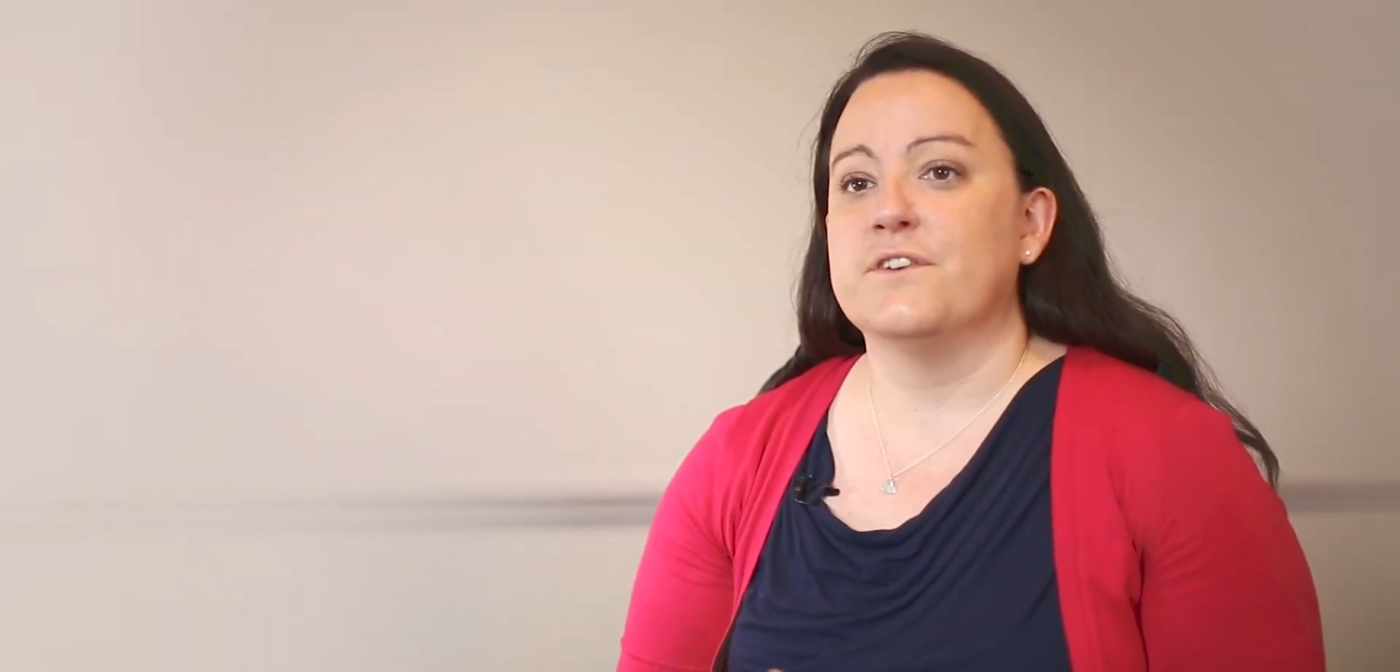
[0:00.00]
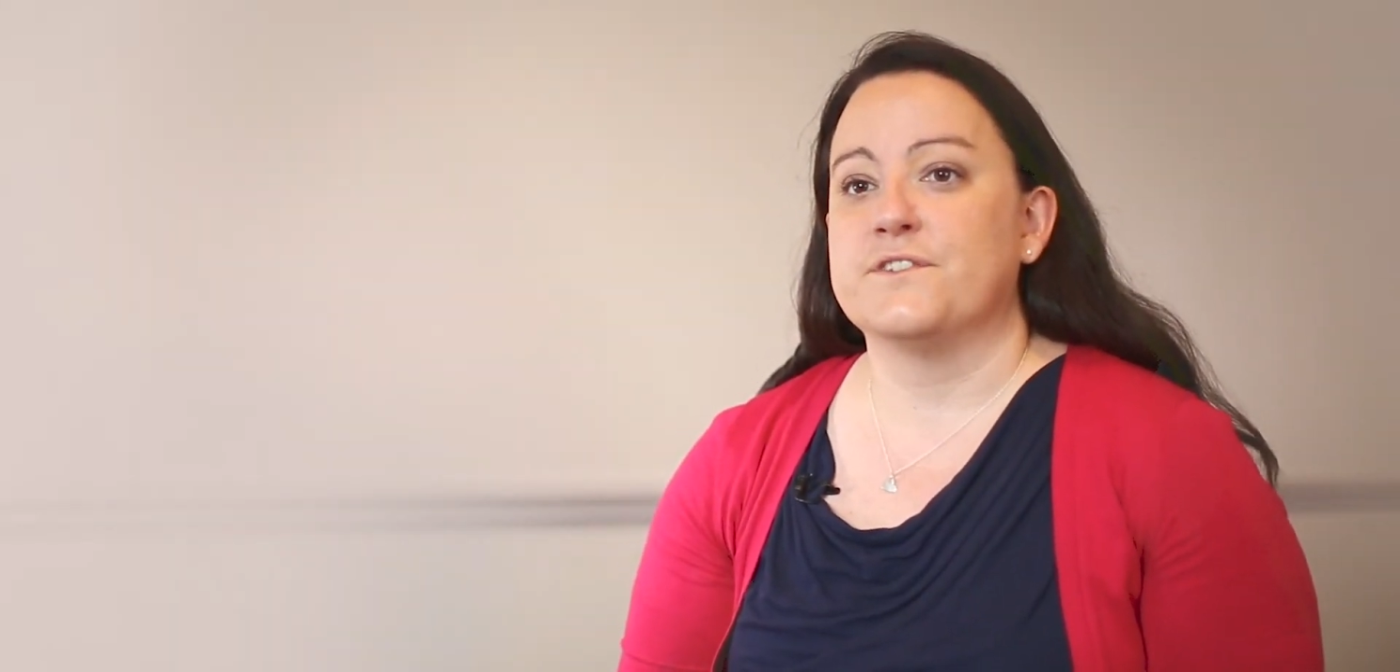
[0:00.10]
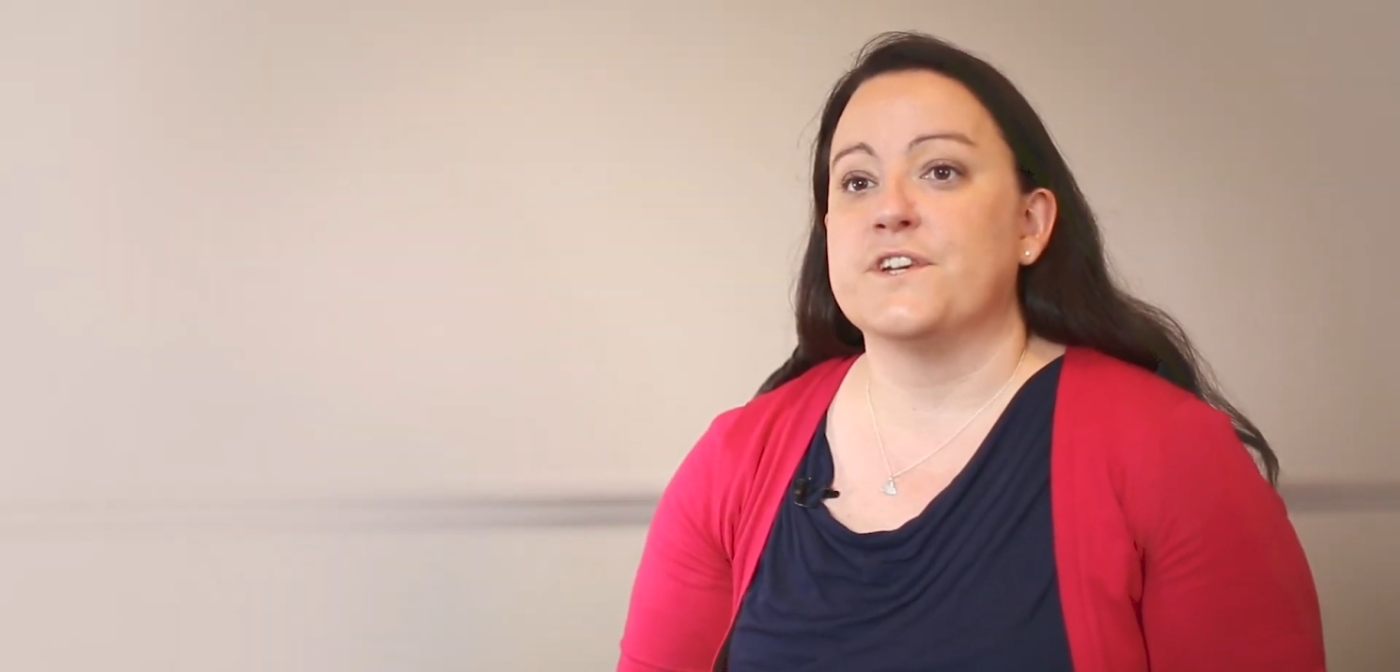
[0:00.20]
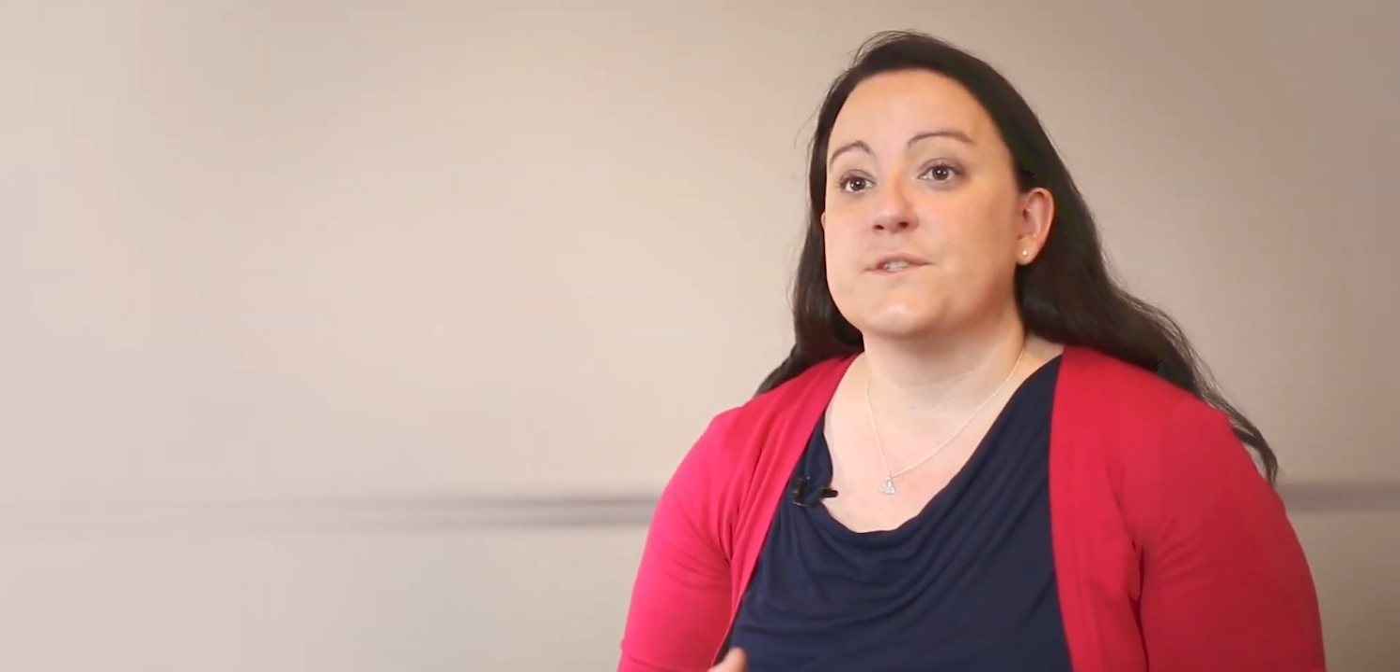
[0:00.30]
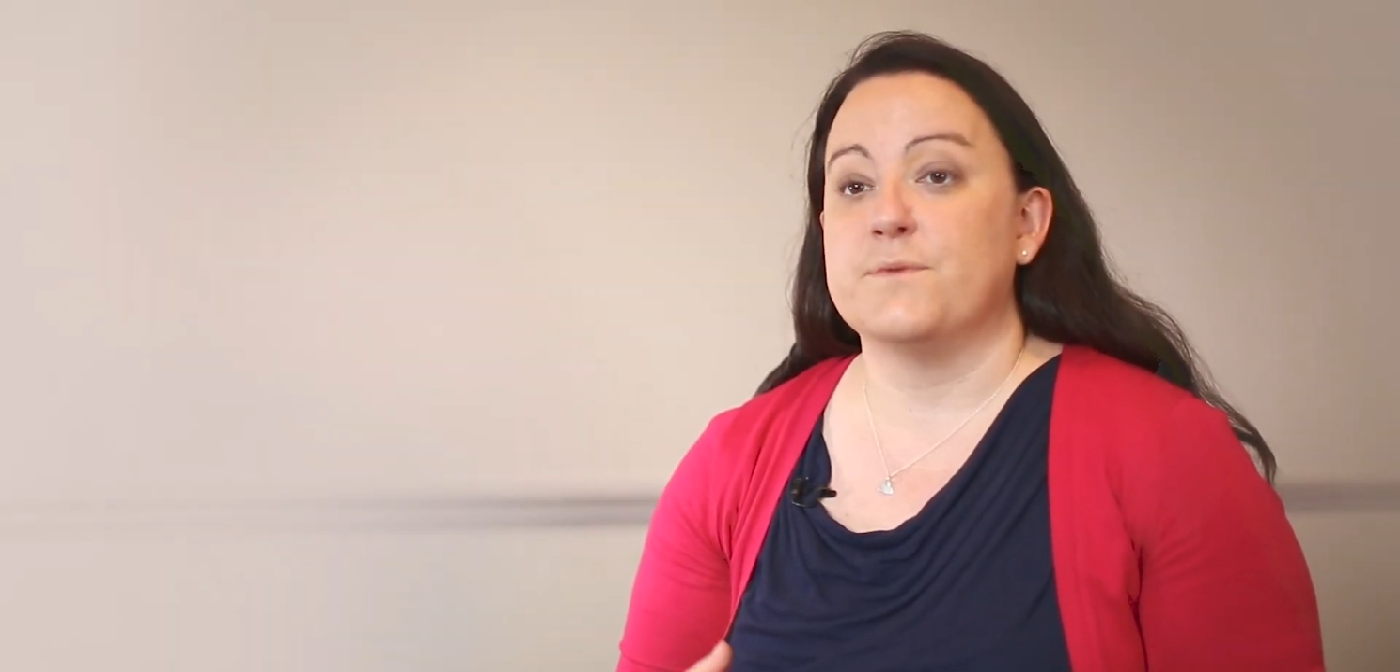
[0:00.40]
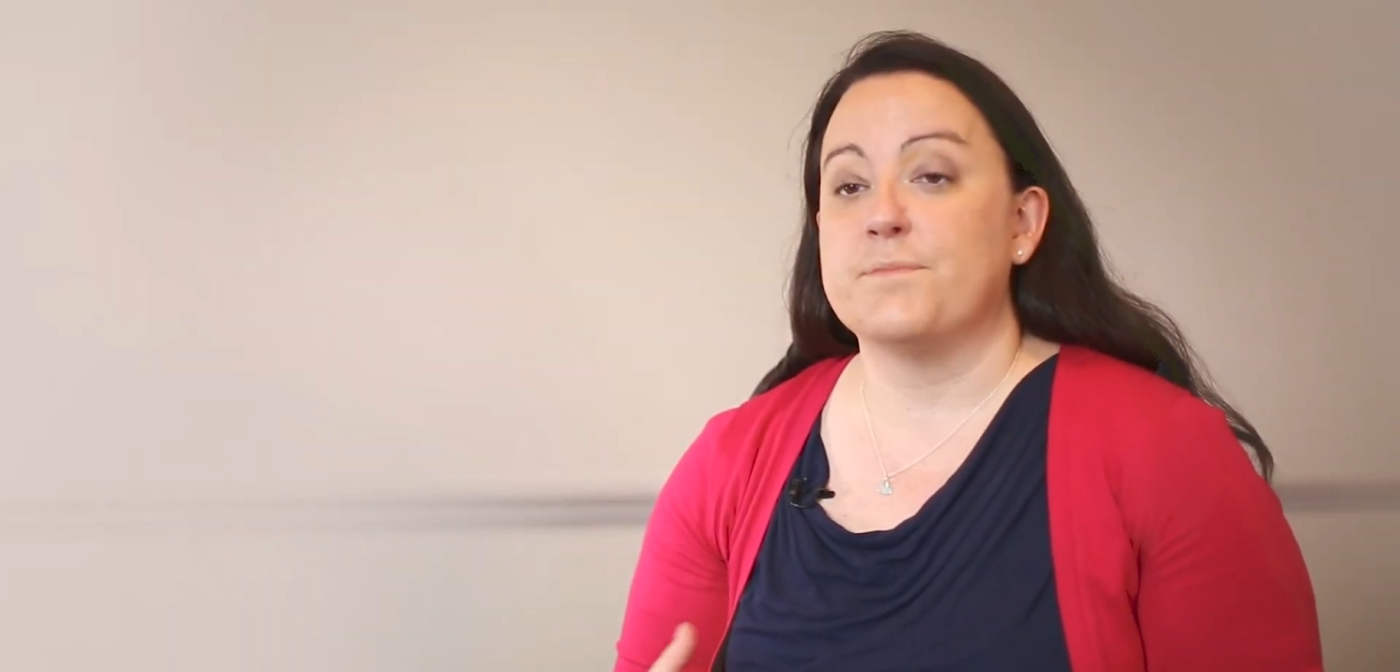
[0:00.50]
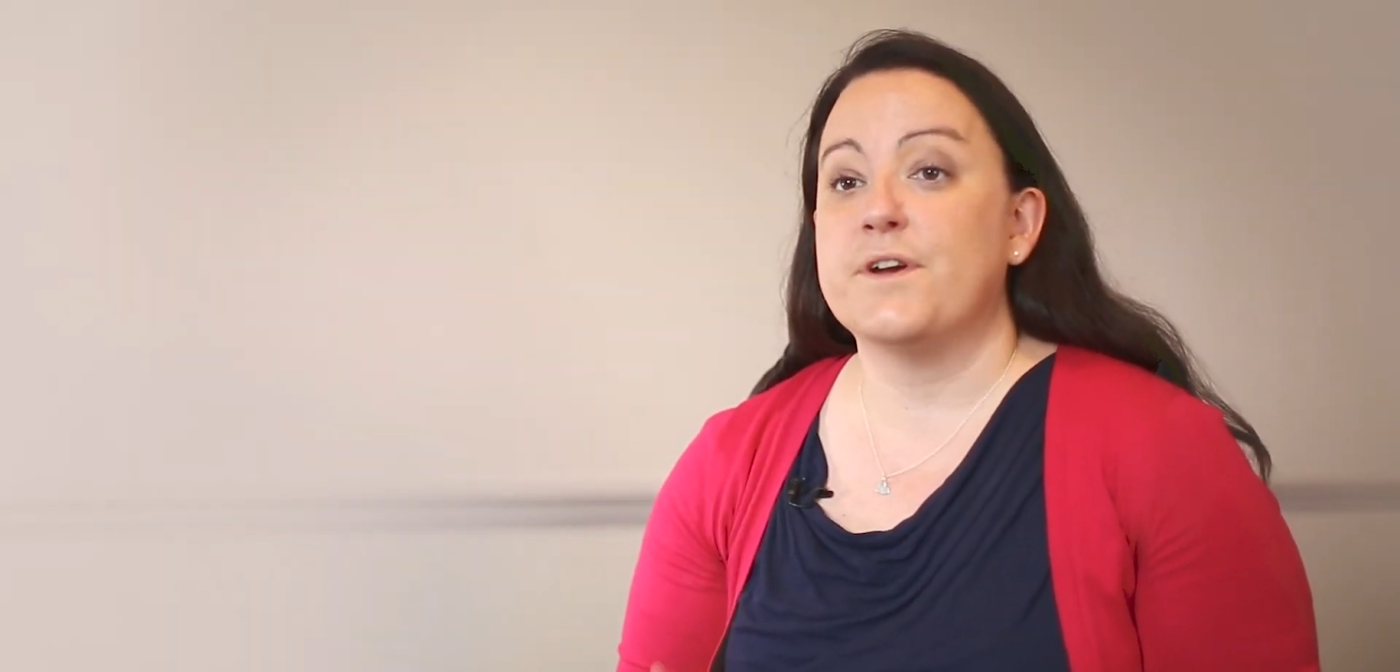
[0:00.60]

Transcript: not just with